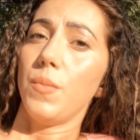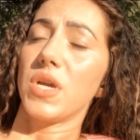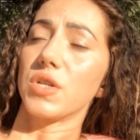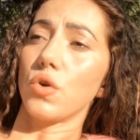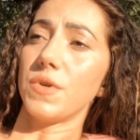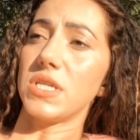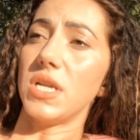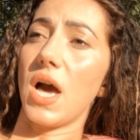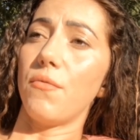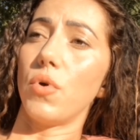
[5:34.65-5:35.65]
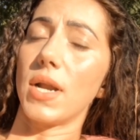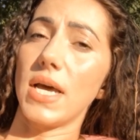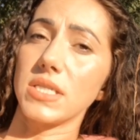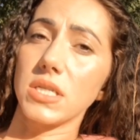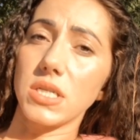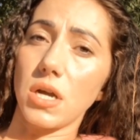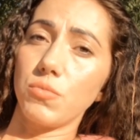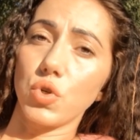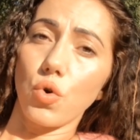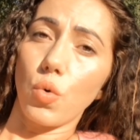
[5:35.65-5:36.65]
because obviously not everyone has the
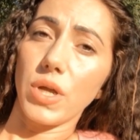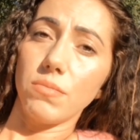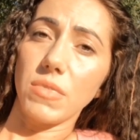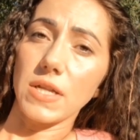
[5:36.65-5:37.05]
time to go in,